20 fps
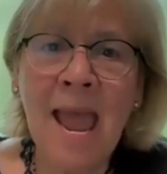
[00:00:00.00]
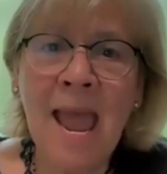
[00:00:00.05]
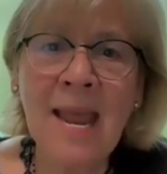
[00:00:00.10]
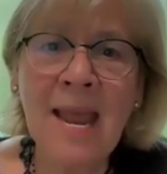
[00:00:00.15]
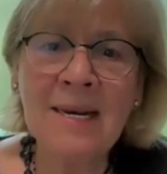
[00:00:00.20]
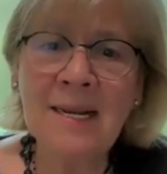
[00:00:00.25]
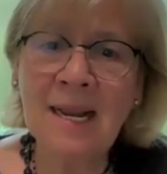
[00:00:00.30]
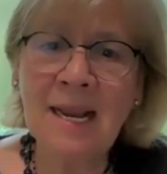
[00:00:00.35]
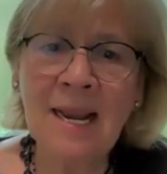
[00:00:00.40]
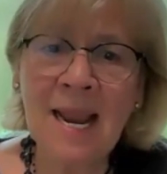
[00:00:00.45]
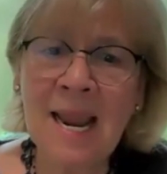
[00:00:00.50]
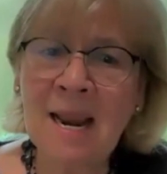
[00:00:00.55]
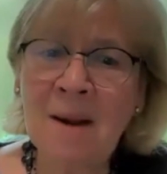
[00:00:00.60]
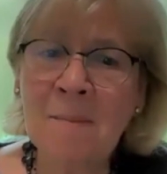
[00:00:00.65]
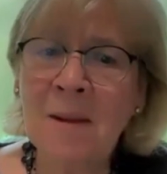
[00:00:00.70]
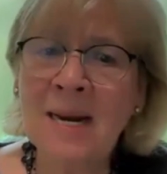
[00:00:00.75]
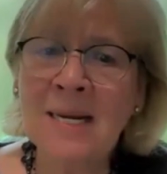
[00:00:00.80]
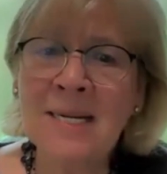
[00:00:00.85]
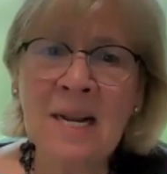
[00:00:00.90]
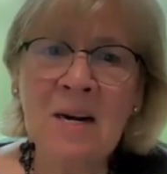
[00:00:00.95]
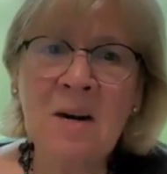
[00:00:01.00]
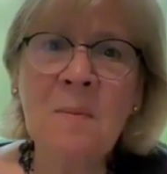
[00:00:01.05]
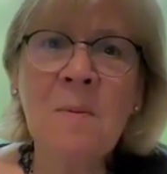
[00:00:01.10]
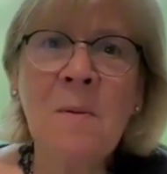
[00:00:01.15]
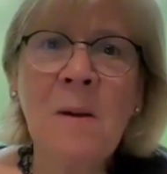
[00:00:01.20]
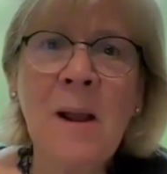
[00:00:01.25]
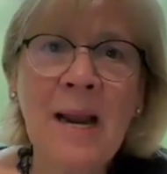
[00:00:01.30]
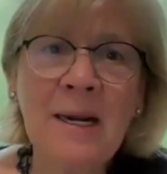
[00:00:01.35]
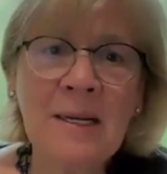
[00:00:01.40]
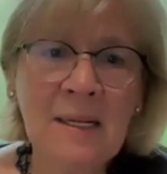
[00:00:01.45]
And in my dental
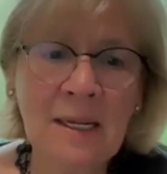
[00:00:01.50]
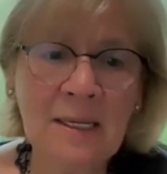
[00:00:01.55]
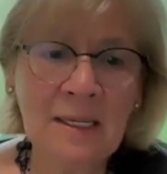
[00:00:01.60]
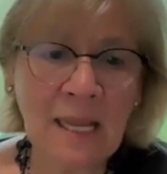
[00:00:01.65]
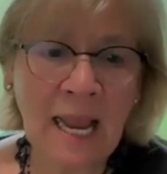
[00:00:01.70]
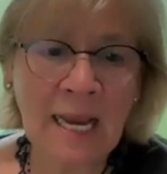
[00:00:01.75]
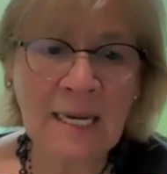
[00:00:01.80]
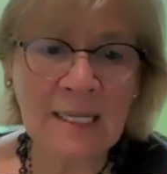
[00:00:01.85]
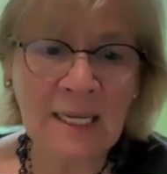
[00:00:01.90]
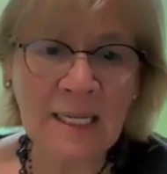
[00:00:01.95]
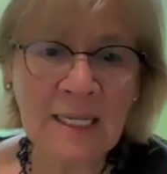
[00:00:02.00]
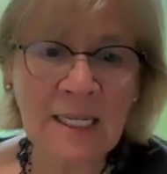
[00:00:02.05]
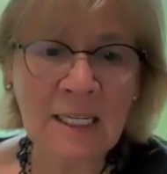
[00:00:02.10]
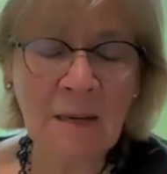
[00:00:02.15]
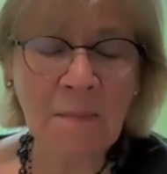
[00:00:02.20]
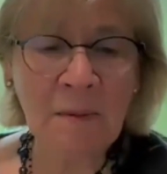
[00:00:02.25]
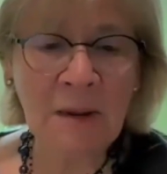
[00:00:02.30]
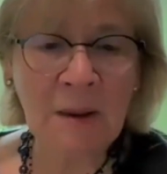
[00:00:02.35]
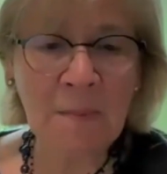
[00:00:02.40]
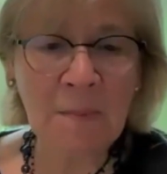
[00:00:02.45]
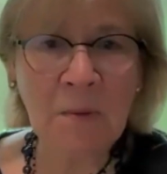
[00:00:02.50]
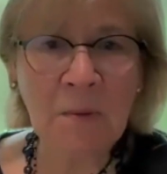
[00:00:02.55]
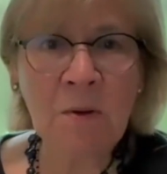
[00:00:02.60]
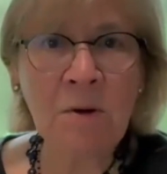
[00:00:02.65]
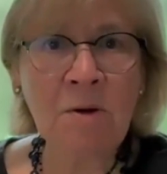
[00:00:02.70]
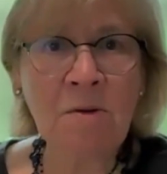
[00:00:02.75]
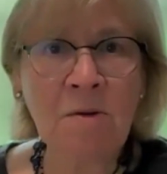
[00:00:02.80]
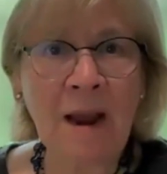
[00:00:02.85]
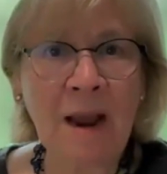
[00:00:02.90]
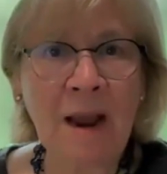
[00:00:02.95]
practice, I did see people
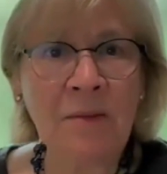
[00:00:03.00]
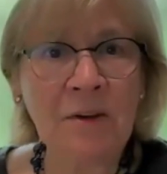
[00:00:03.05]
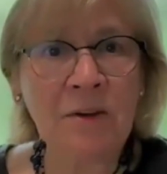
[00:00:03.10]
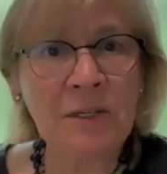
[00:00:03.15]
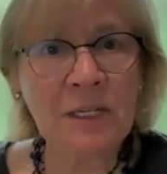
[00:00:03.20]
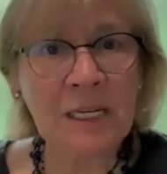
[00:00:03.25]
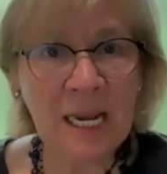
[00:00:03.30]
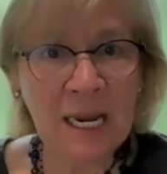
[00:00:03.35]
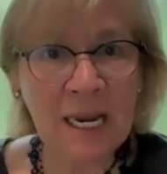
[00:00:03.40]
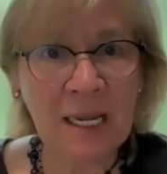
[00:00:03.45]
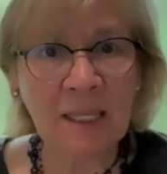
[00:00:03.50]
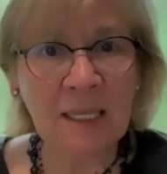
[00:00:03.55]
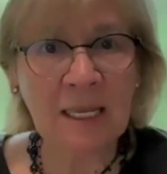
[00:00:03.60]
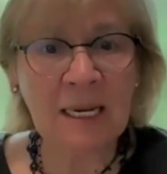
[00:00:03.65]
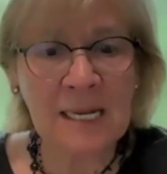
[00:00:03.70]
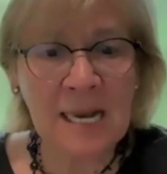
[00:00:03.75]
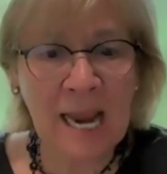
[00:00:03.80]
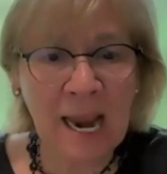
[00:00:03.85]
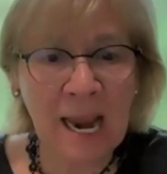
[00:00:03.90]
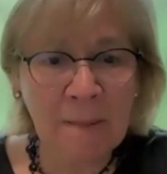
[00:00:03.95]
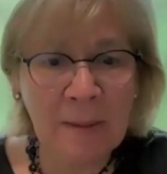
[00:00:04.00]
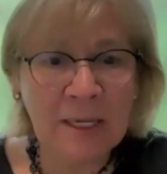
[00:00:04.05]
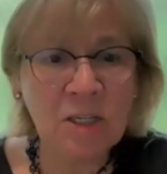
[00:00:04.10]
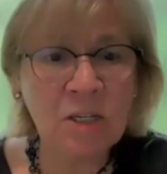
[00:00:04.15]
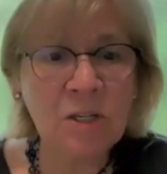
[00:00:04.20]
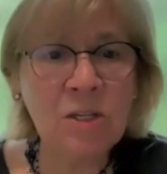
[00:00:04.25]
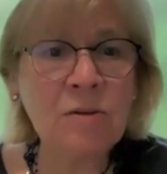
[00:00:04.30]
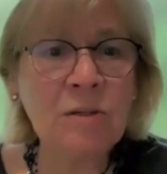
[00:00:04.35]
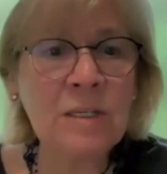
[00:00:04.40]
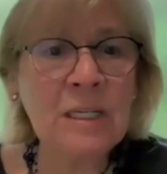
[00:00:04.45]
who ground their teeth and
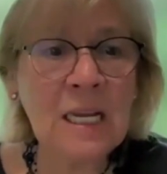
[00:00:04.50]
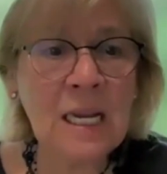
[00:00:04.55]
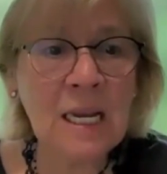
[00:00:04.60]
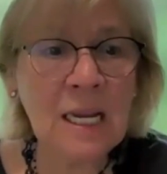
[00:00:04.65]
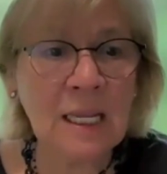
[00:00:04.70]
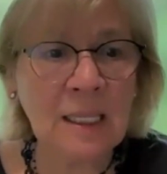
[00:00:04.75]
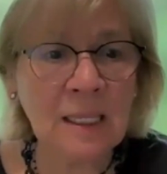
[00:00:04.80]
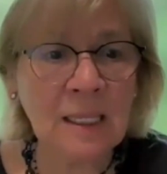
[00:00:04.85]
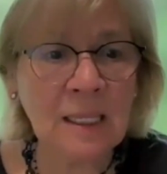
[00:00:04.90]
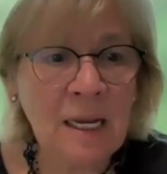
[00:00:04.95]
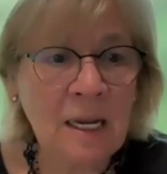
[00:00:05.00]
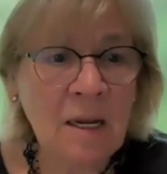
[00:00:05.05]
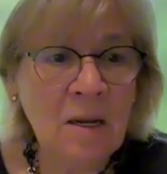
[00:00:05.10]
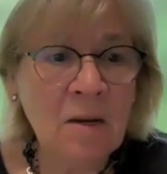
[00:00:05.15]
damaged their teeth,